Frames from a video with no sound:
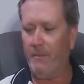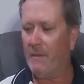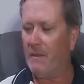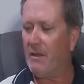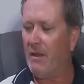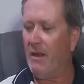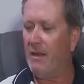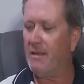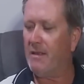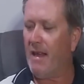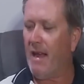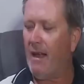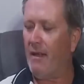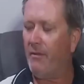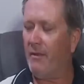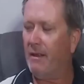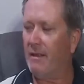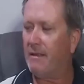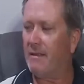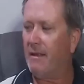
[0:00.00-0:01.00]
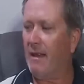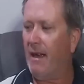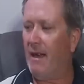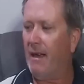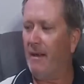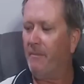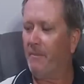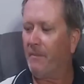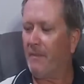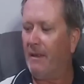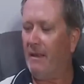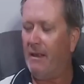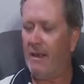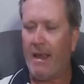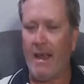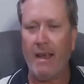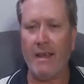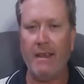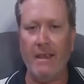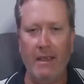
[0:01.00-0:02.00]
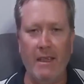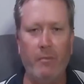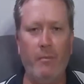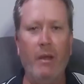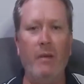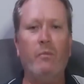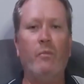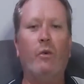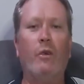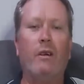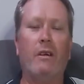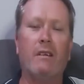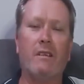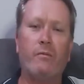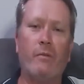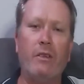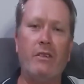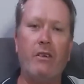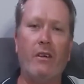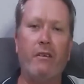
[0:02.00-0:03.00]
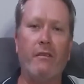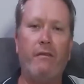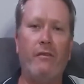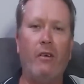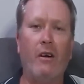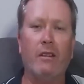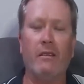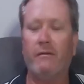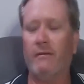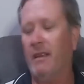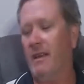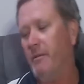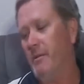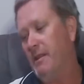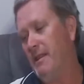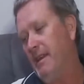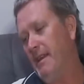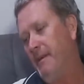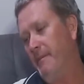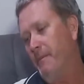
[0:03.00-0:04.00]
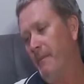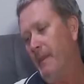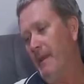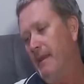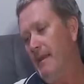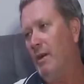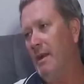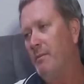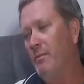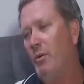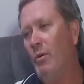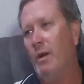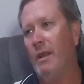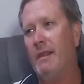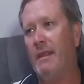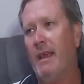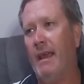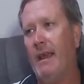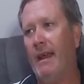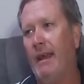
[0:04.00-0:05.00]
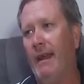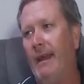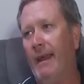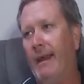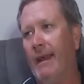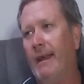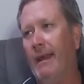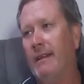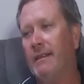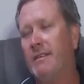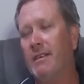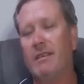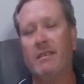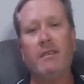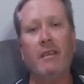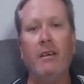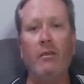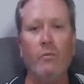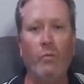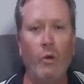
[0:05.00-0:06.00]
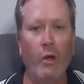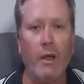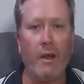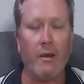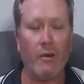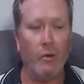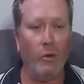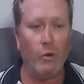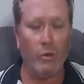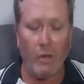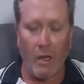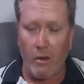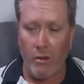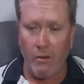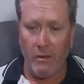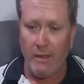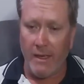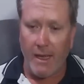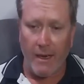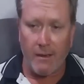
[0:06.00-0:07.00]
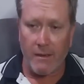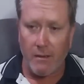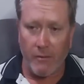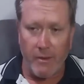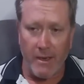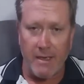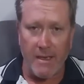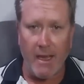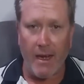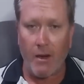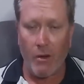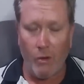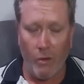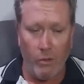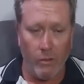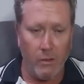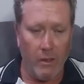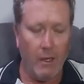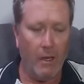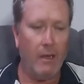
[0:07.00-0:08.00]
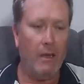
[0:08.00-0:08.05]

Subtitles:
turns out that you can't get your pin pointer to switch on to find the flaming thing. At one point there, it just didn't work at all. I couldn't get it to reset at all.